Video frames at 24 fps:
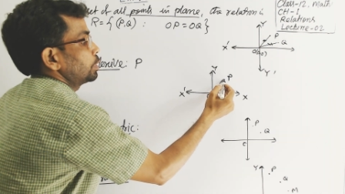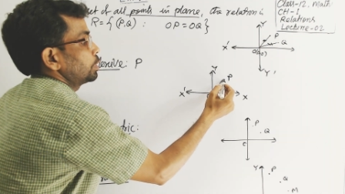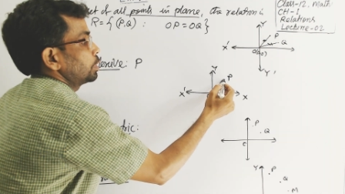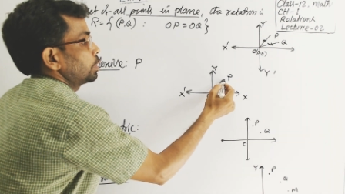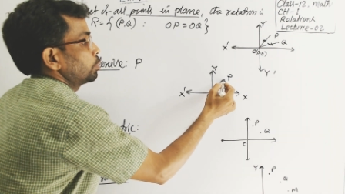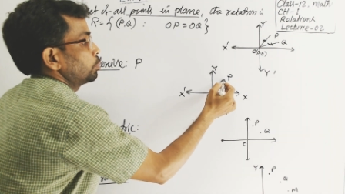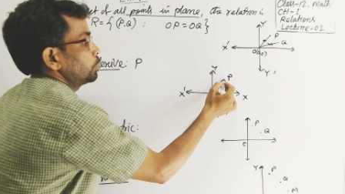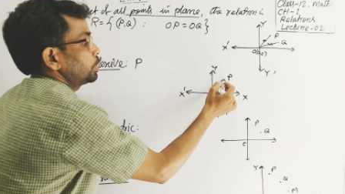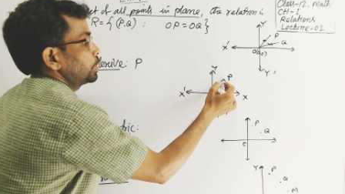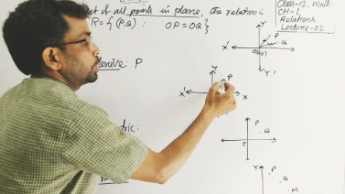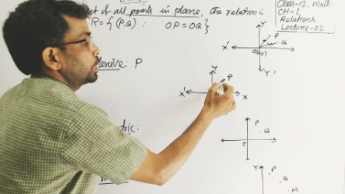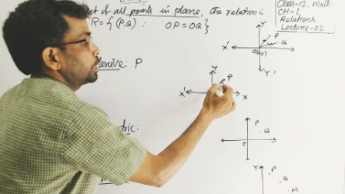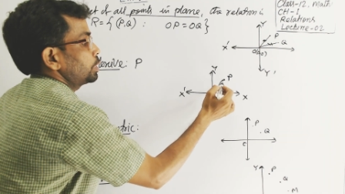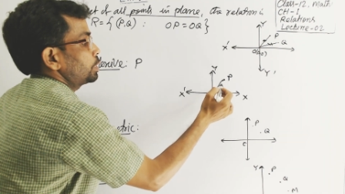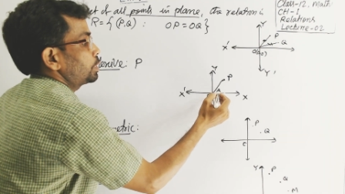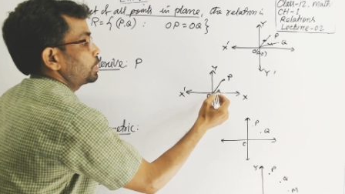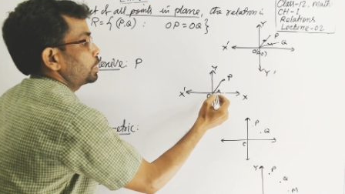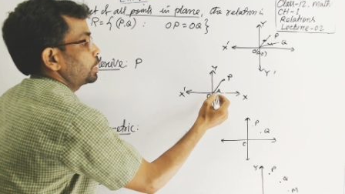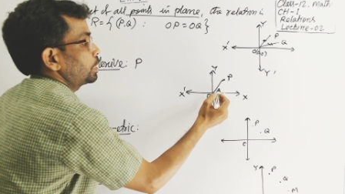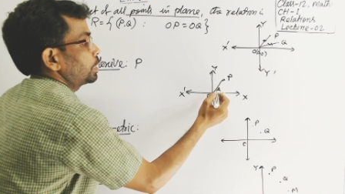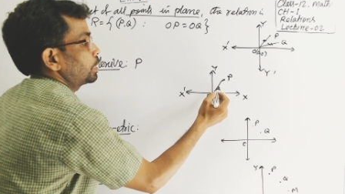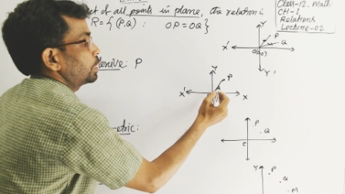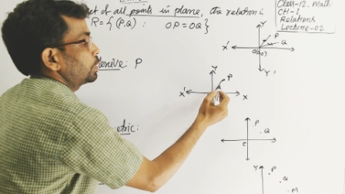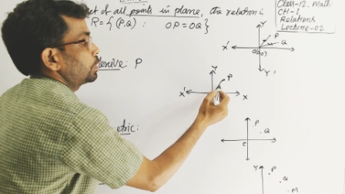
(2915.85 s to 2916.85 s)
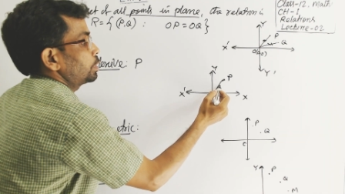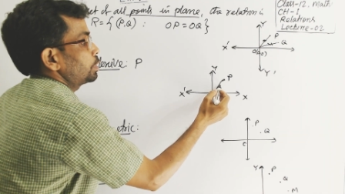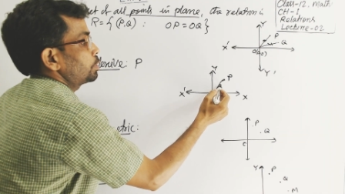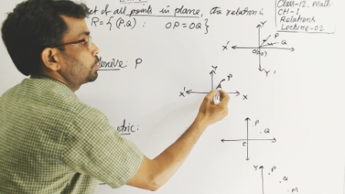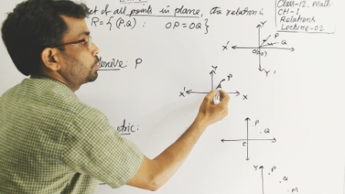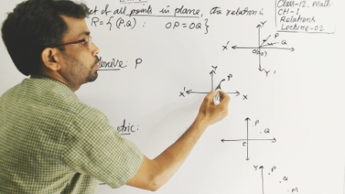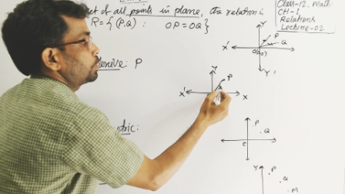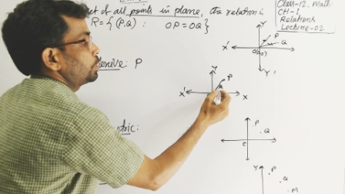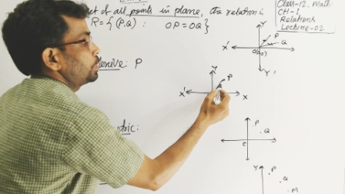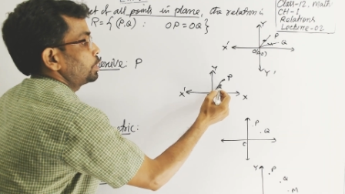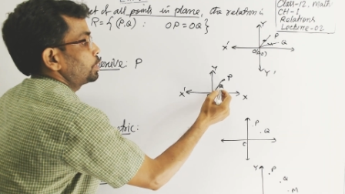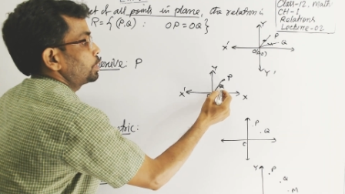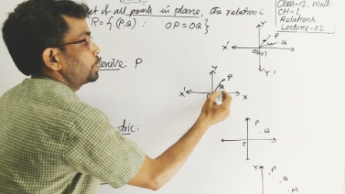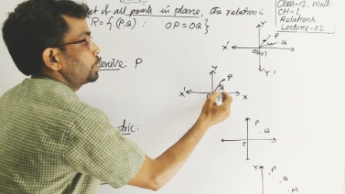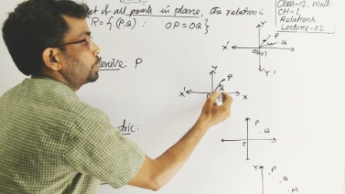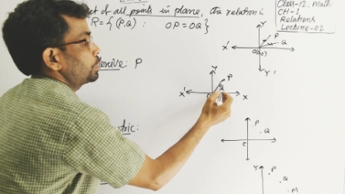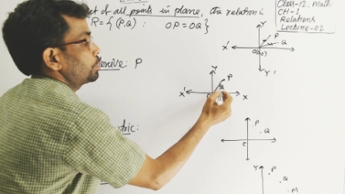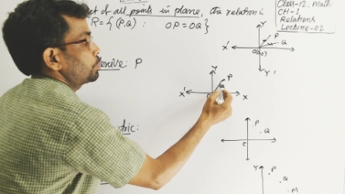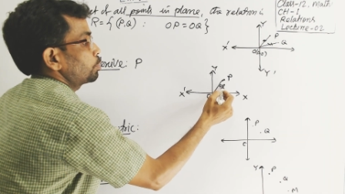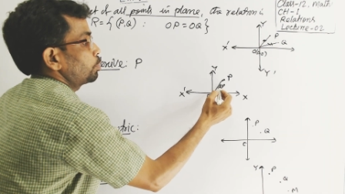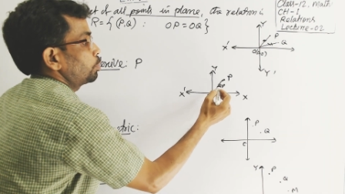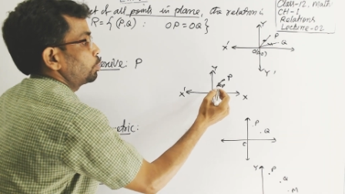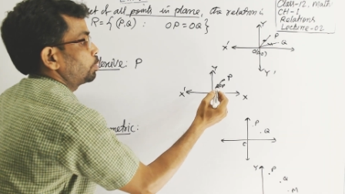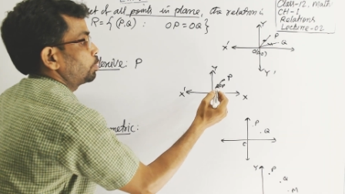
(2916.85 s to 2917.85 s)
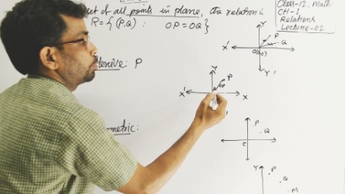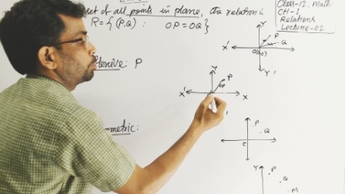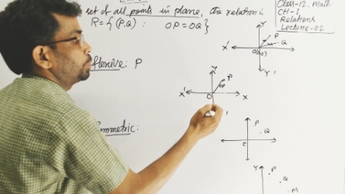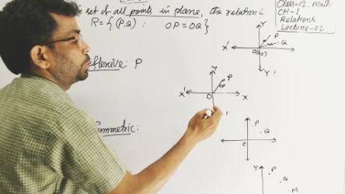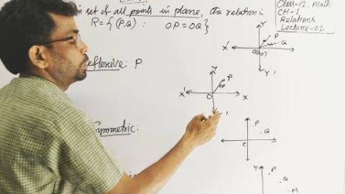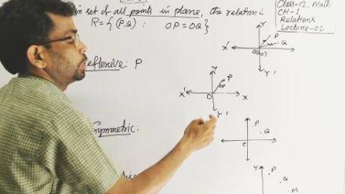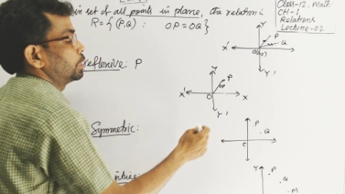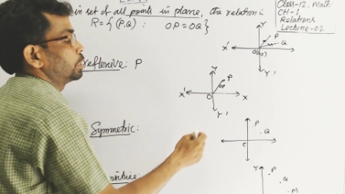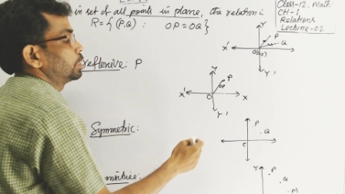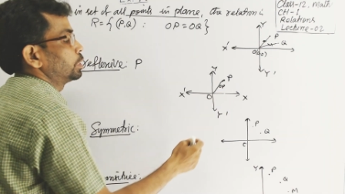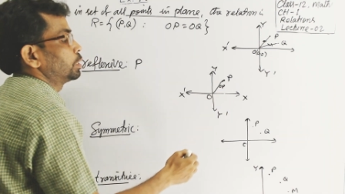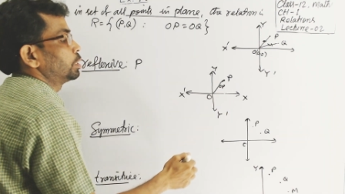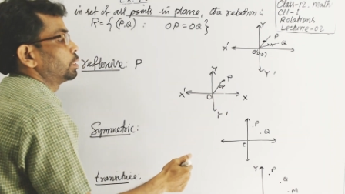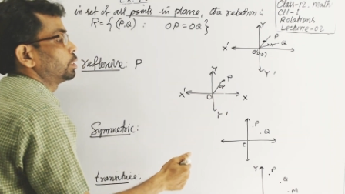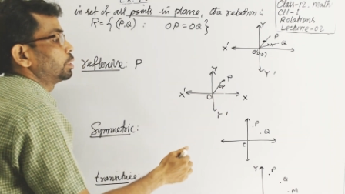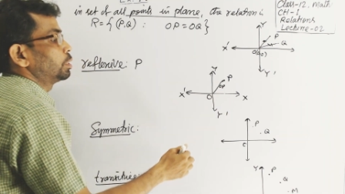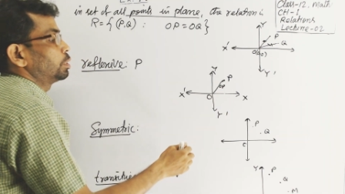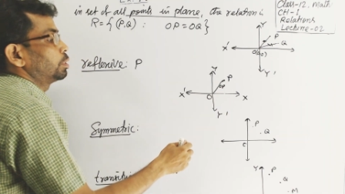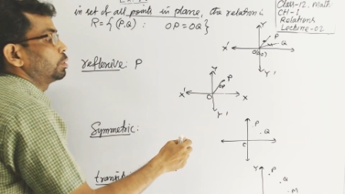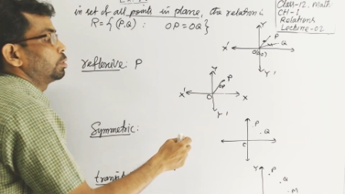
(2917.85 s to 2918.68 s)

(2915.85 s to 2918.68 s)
say this distance OP, the